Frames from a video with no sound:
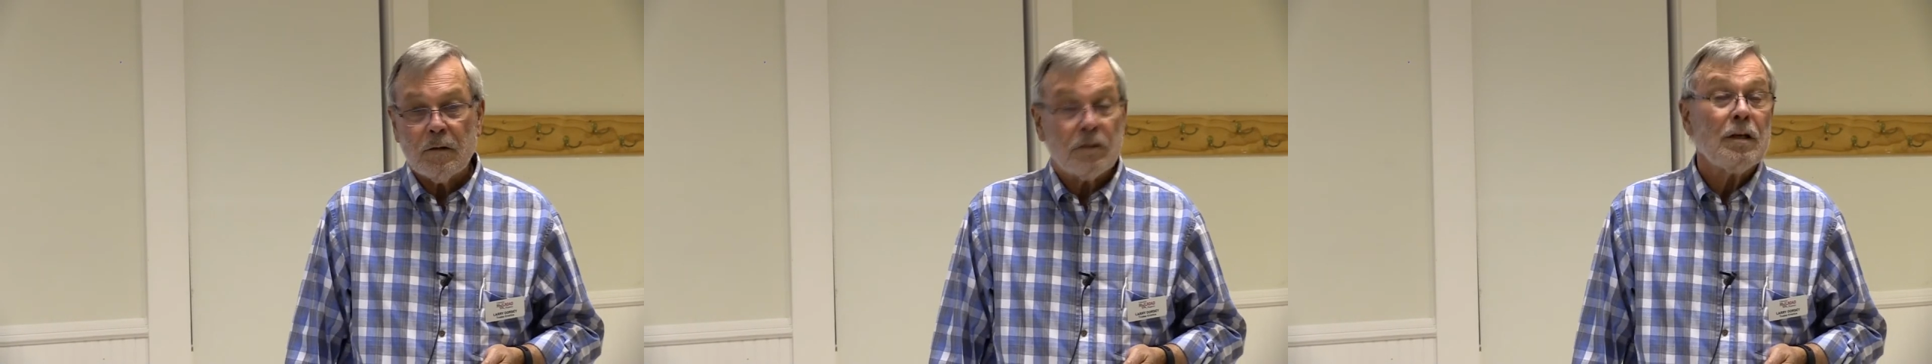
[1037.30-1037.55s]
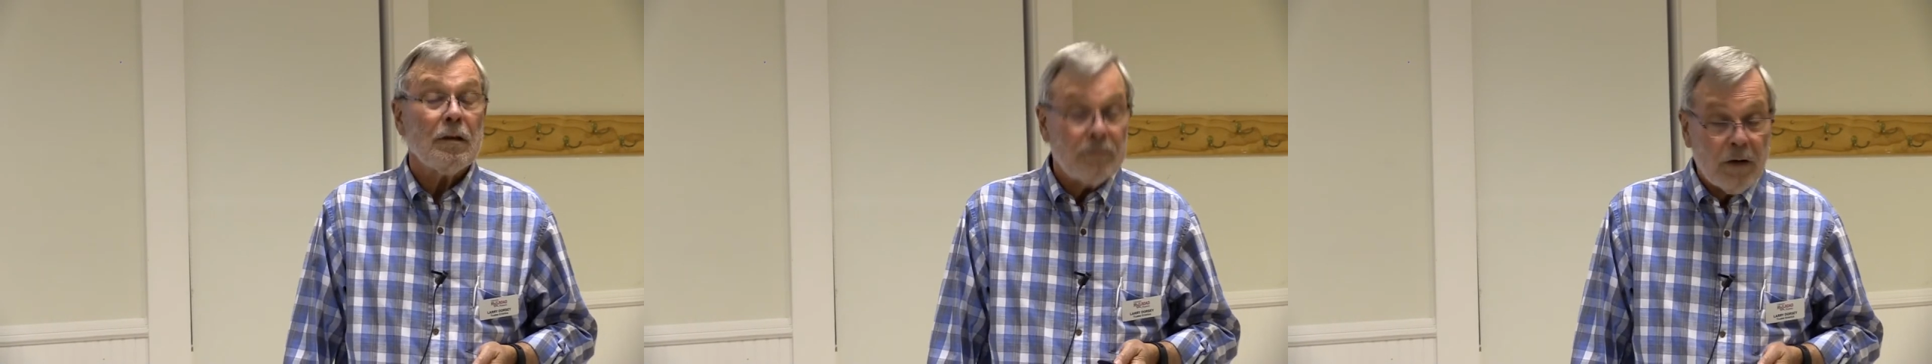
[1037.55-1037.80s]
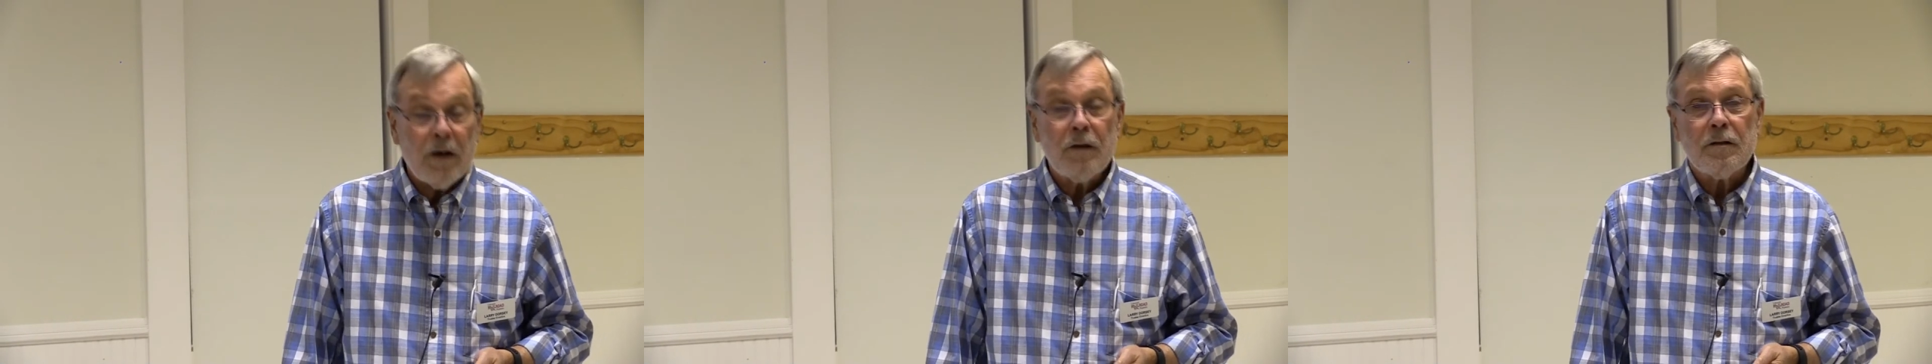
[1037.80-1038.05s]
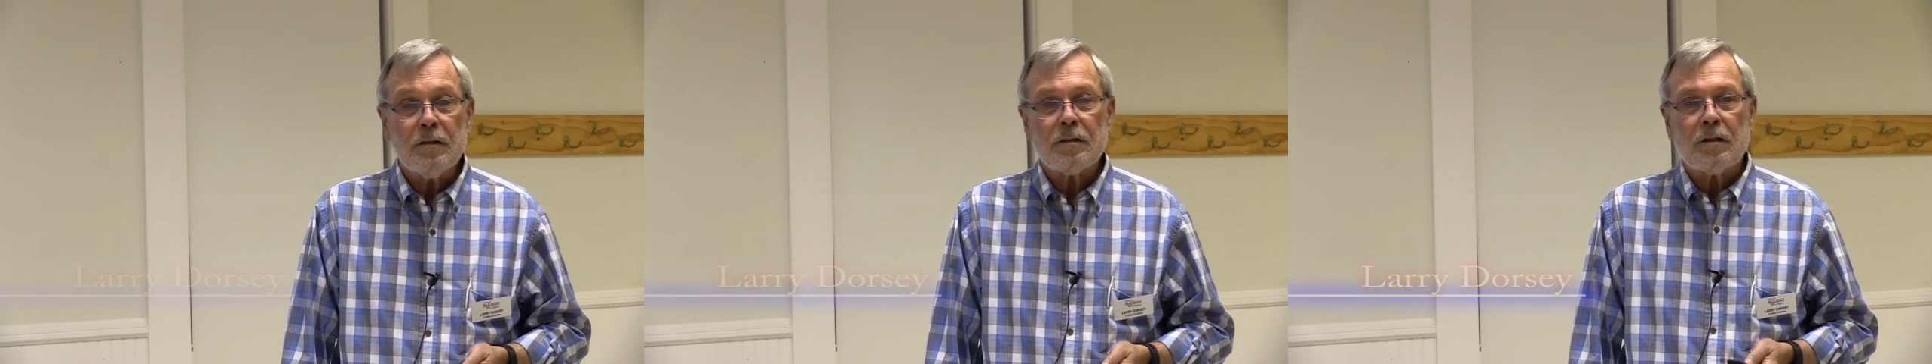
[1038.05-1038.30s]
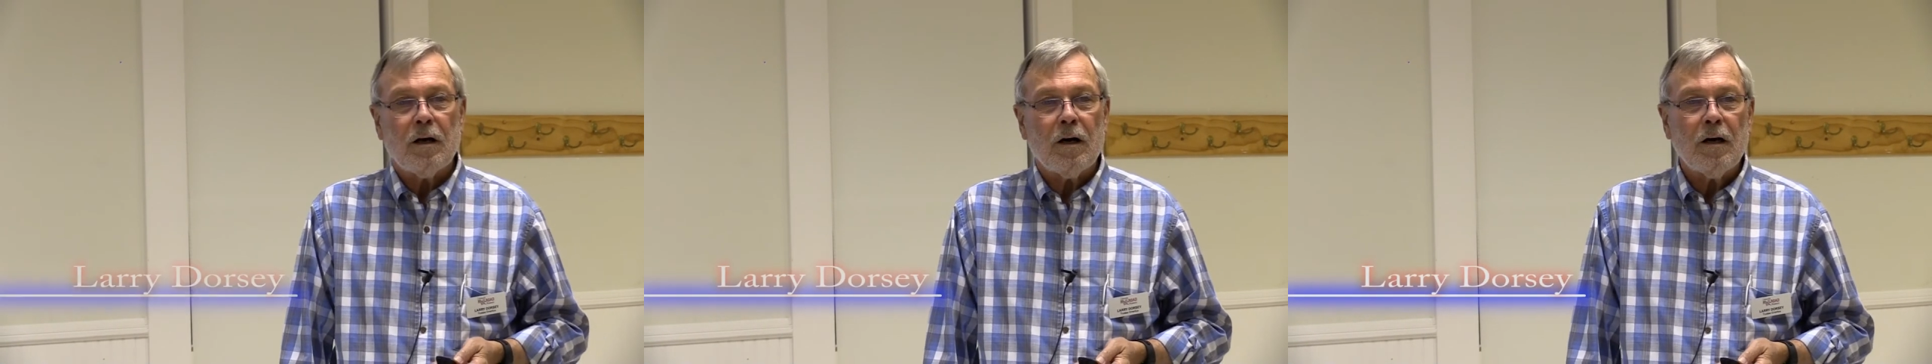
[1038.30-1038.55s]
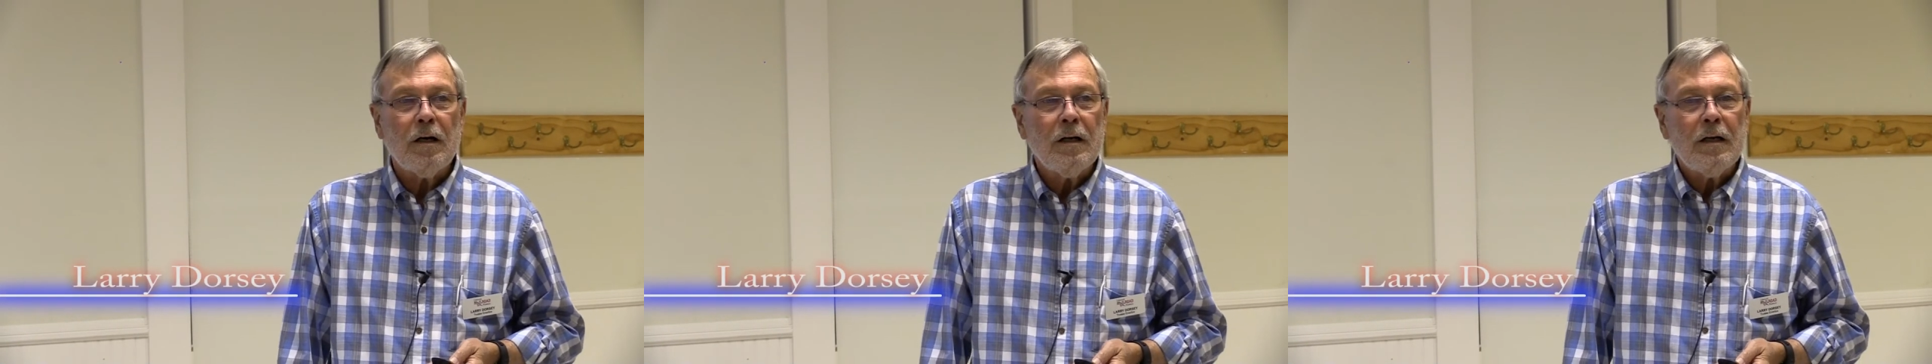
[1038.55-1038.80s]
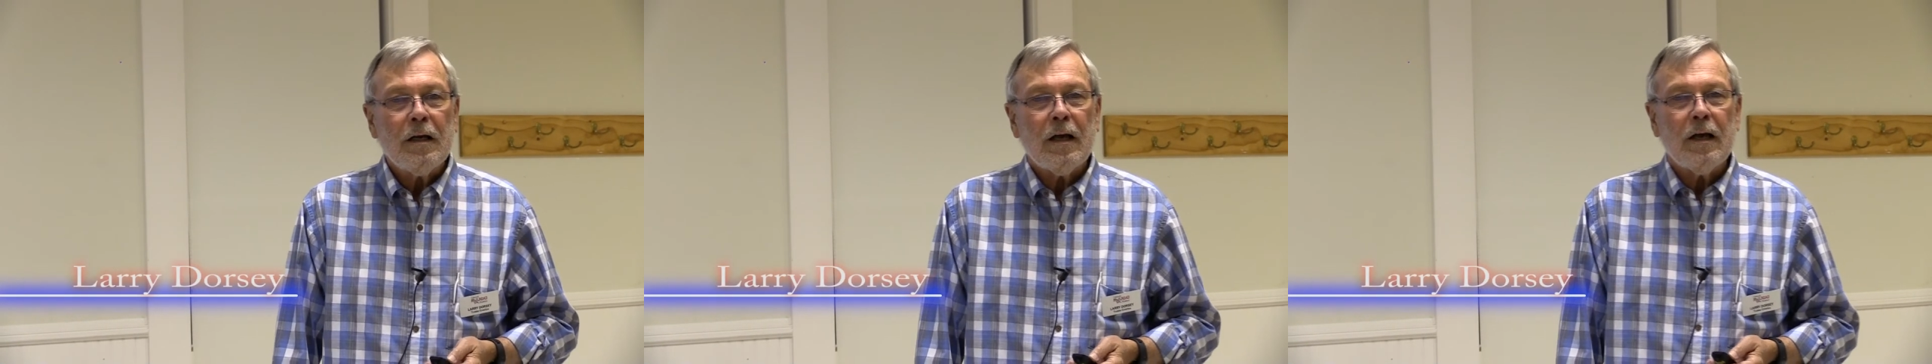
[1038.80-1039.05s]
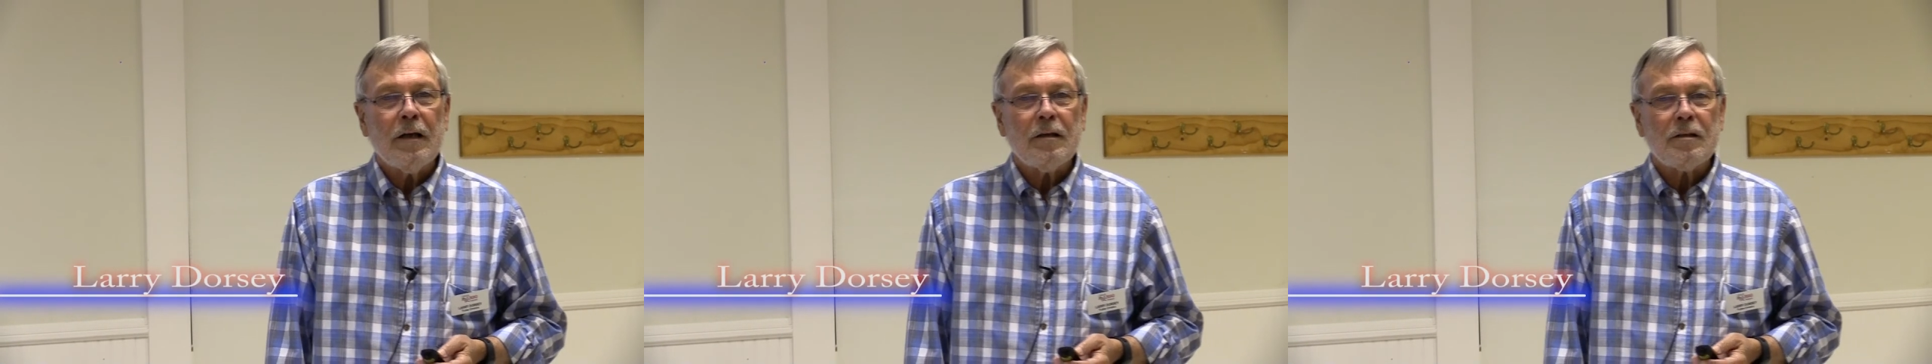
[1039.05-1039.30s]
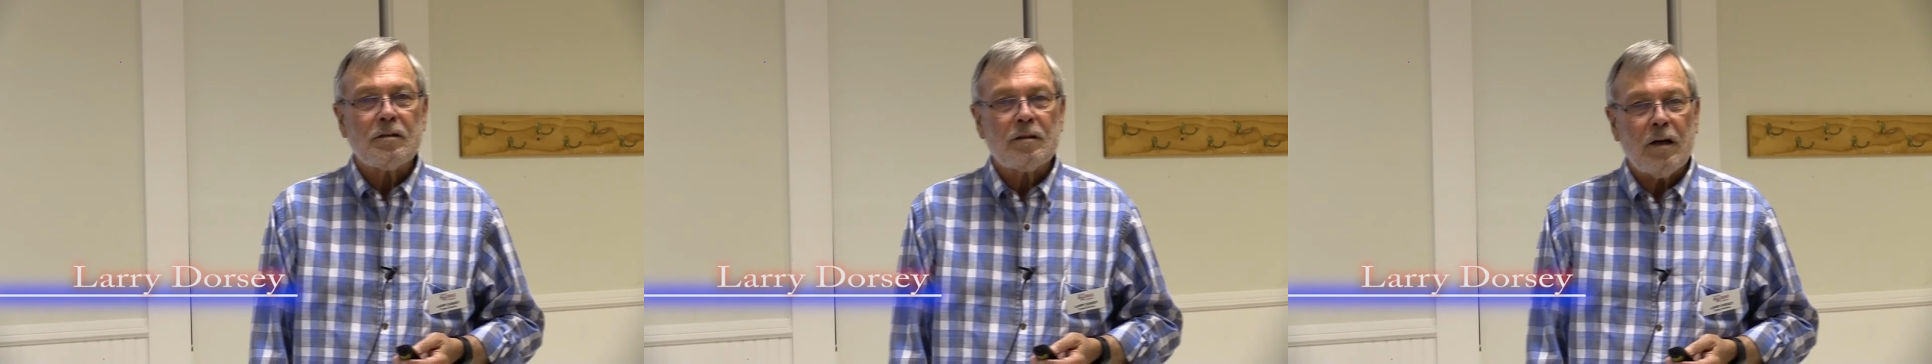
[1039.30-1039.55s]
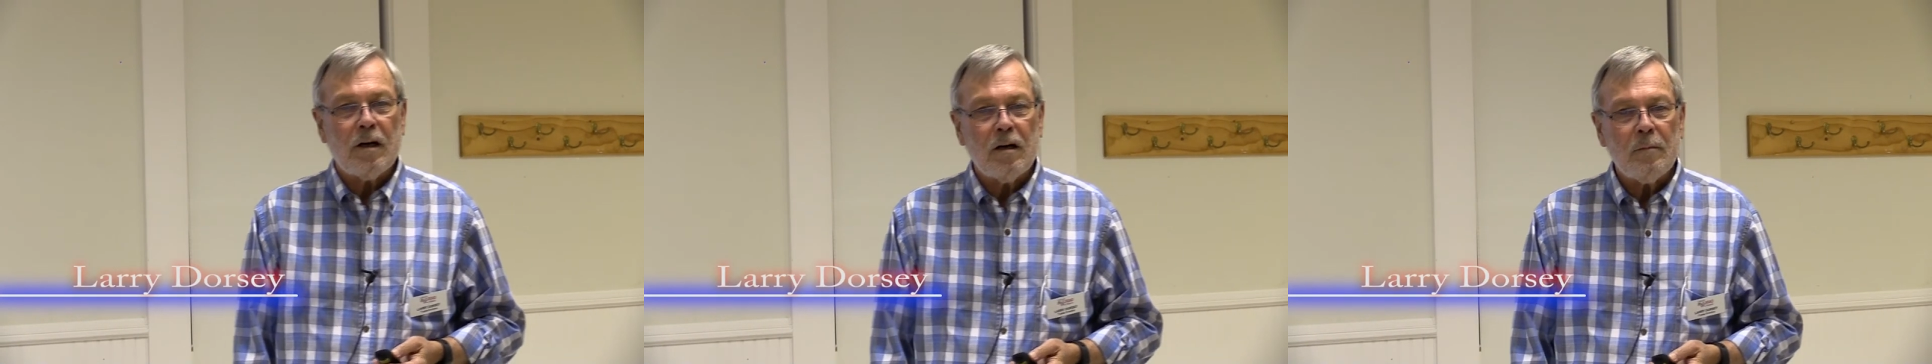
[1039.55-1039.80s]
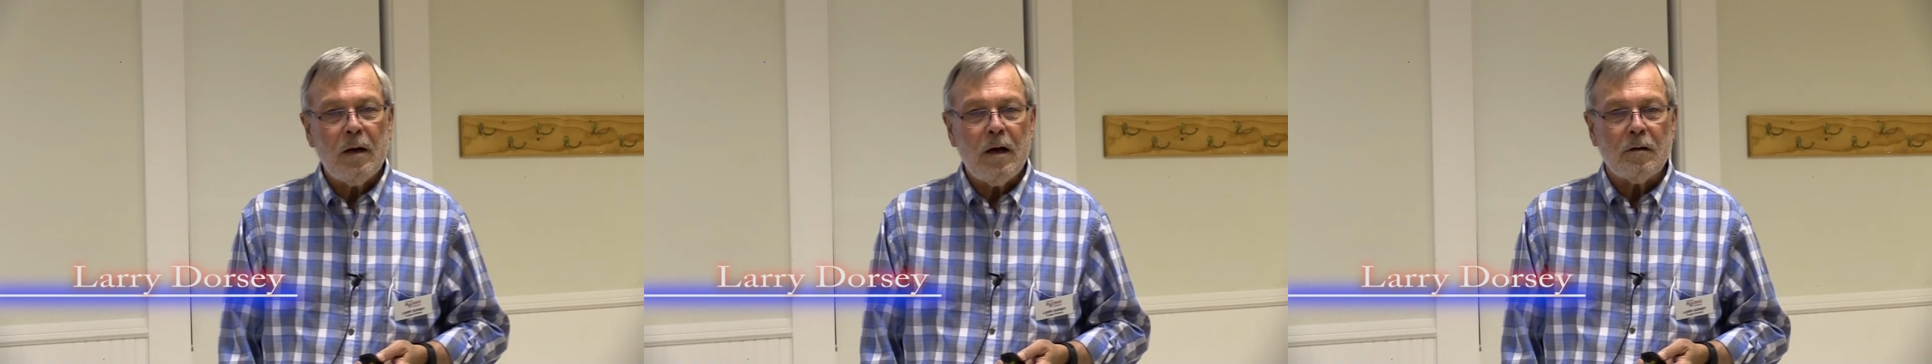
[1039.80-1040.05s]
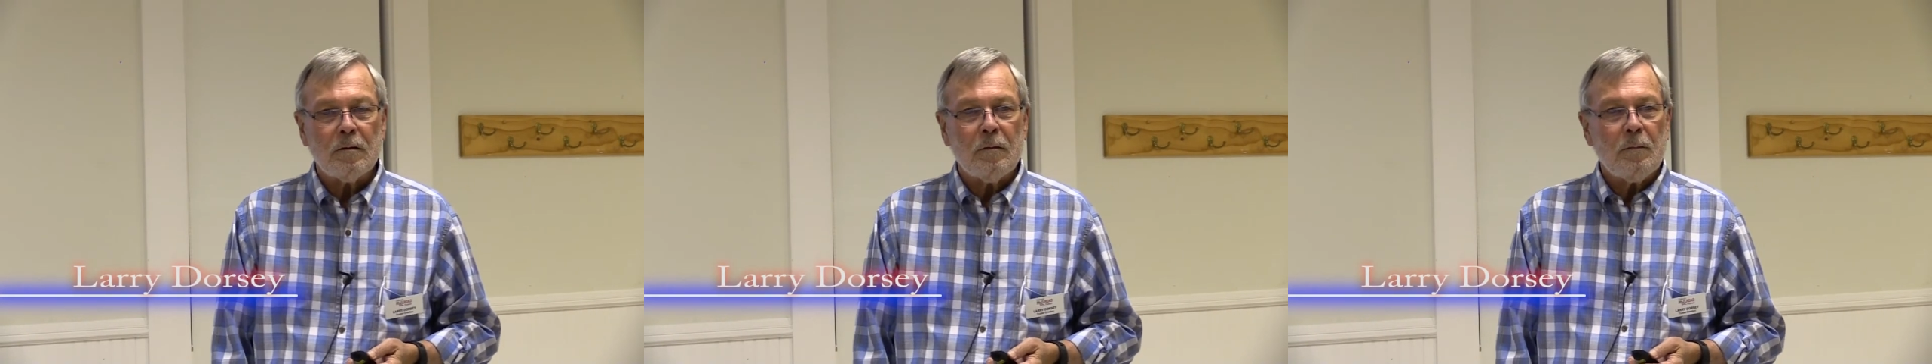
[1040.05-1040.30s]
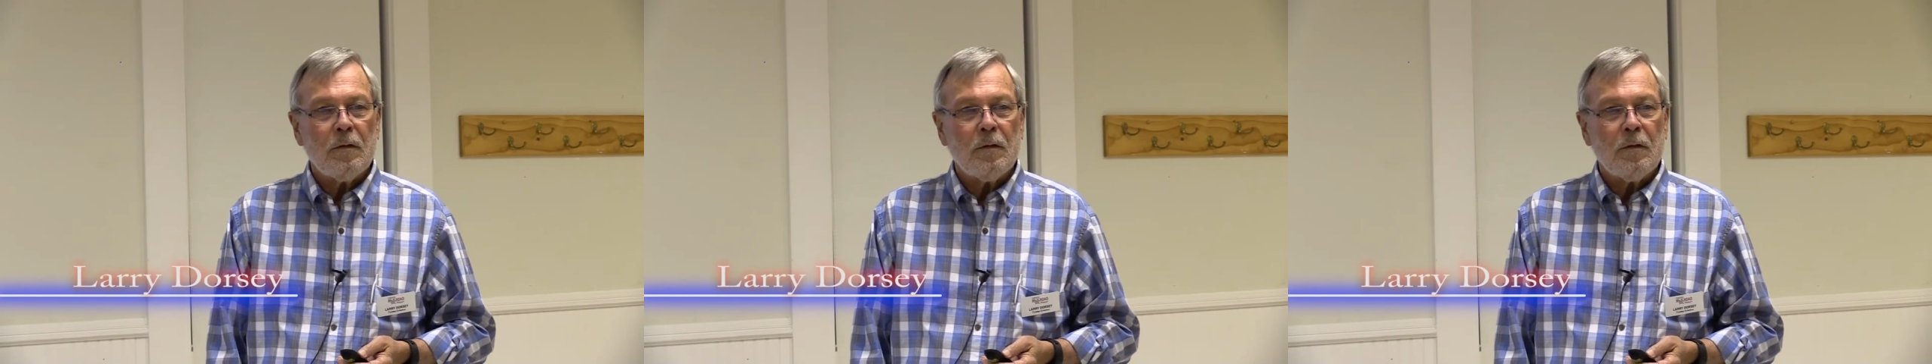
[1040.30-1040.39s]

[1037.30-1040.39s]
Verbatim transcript: set fire to this car and to scare him out.